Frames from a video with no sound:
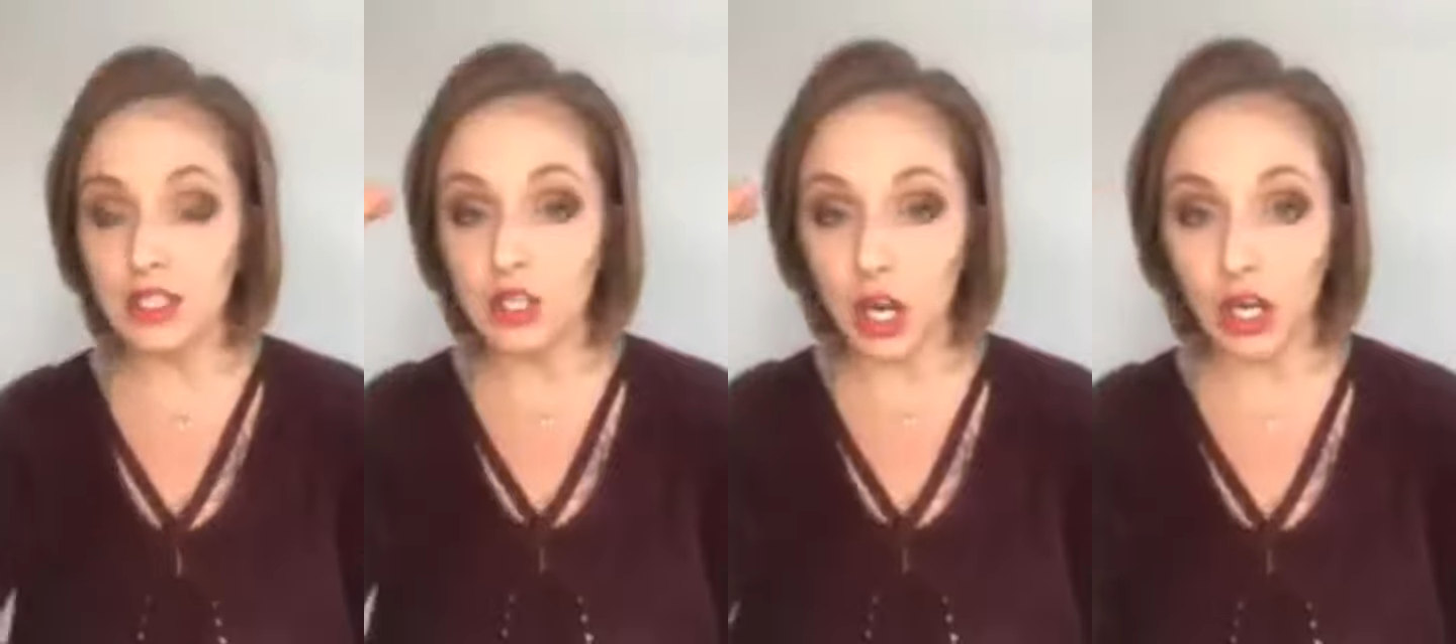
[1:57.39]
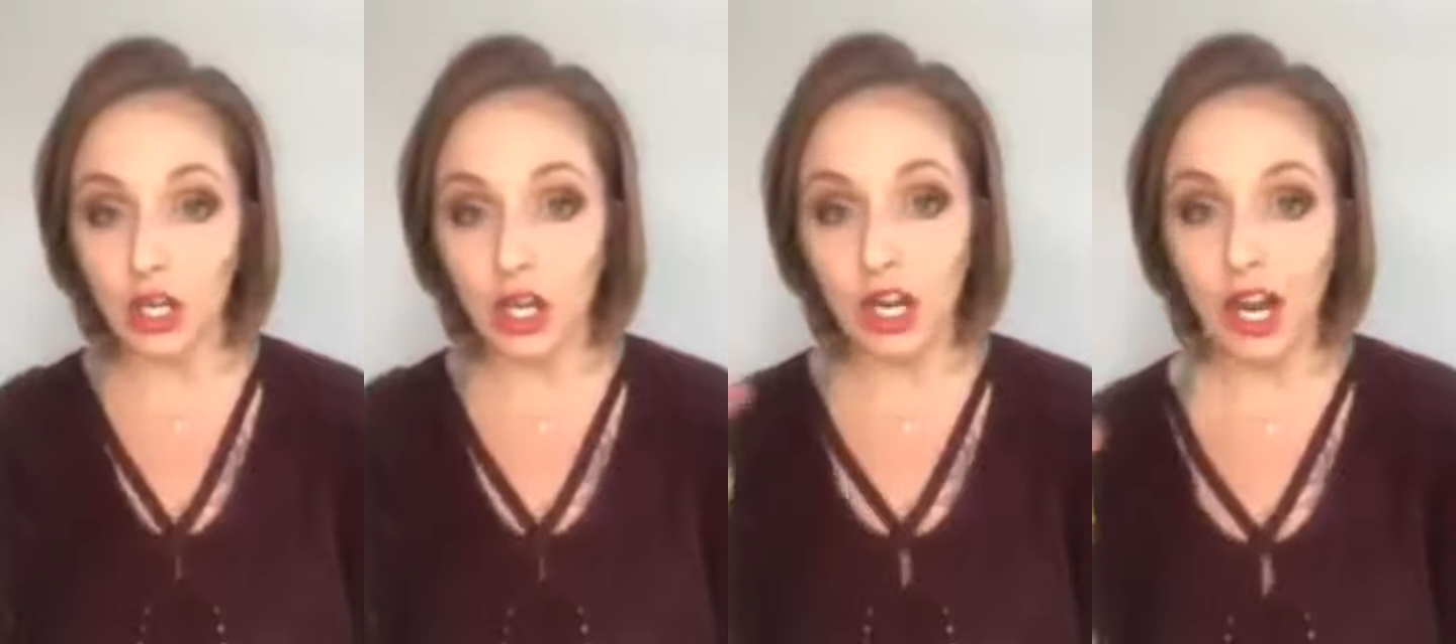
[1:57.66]

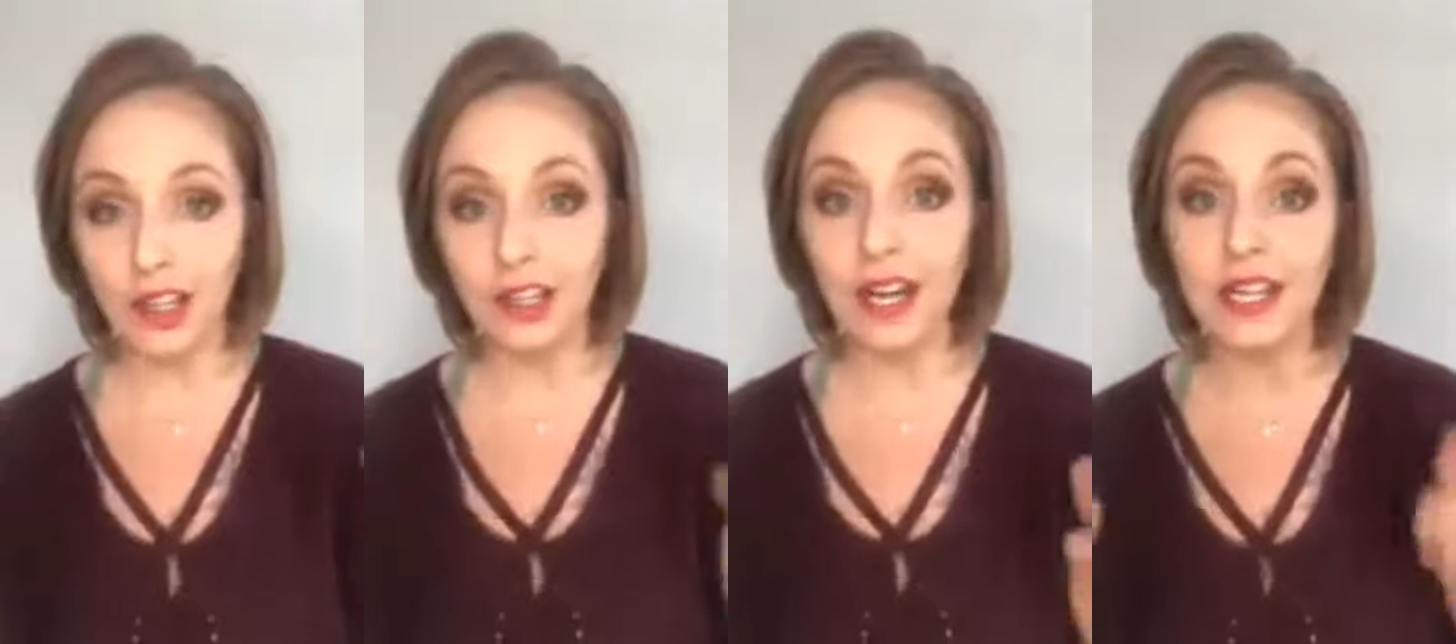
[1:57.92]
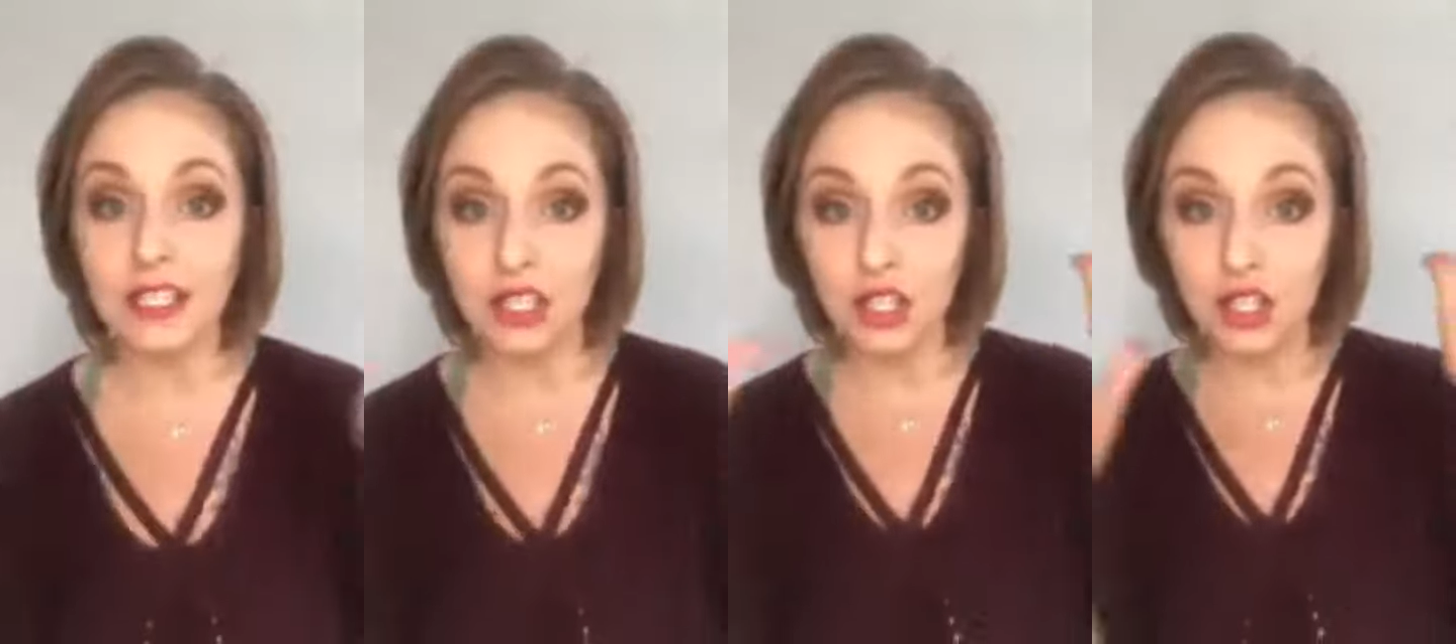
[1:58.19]
darker color
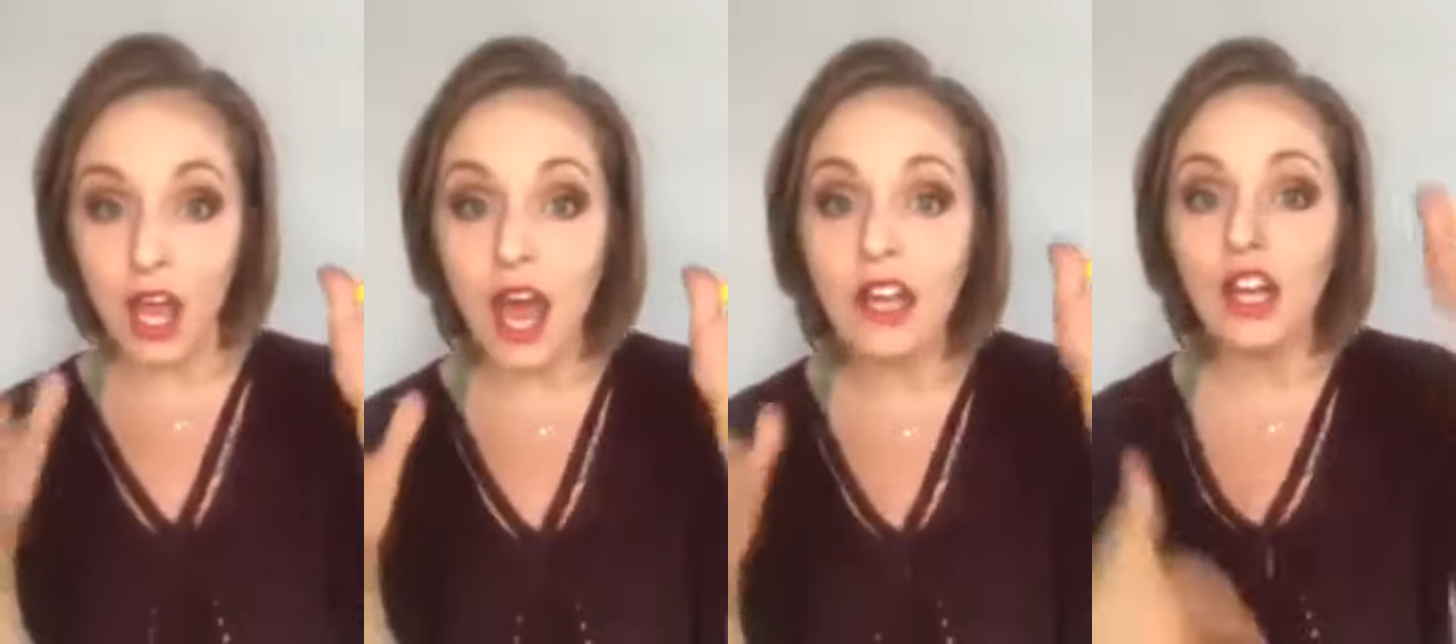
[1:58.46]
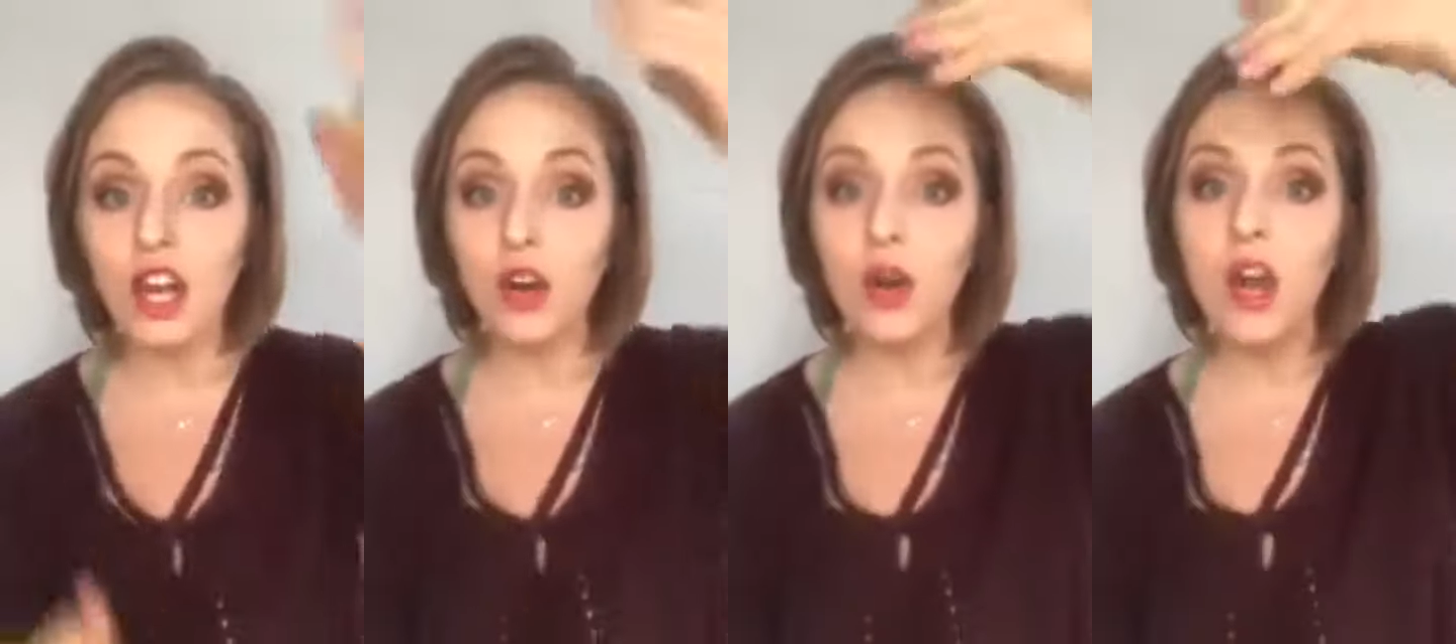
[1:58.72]
as a
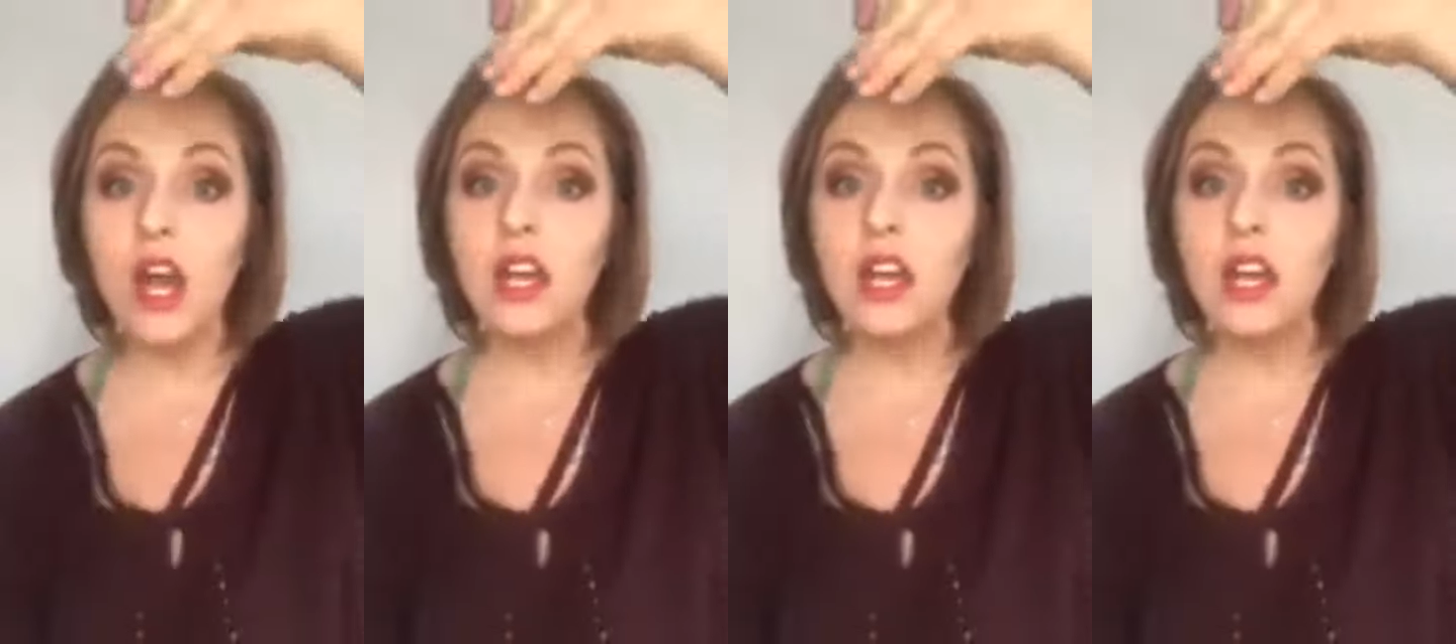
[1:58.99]
shadow